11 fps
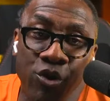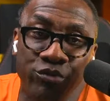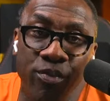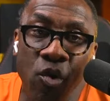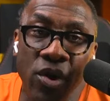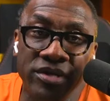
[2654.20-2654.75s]

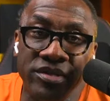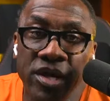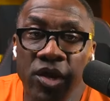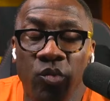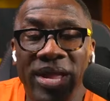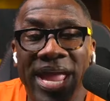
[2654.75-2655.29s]
most points.
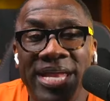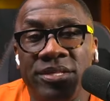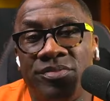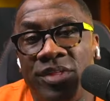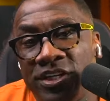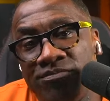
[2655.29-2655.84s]
We had
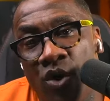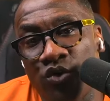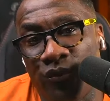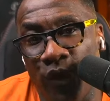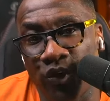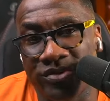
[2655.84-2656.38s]
the this
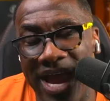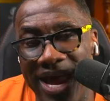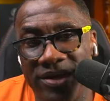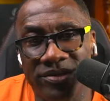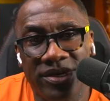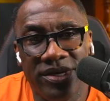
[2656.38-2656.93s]
most first
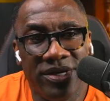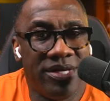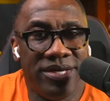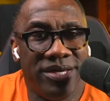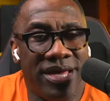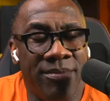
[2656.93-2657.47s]
downs.
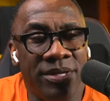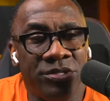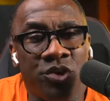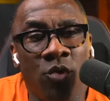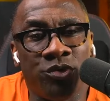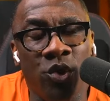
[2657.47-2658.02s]
I mean,
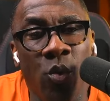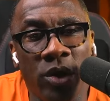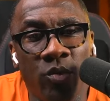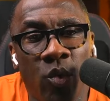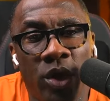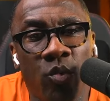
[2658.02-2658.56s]
so so what
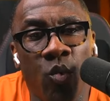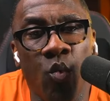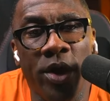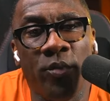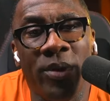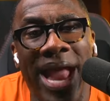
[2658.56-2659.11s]
what
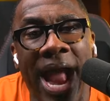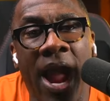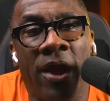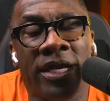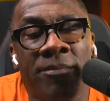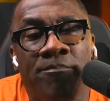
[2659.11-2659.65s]
what are we
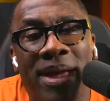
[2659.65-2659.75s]
hiring him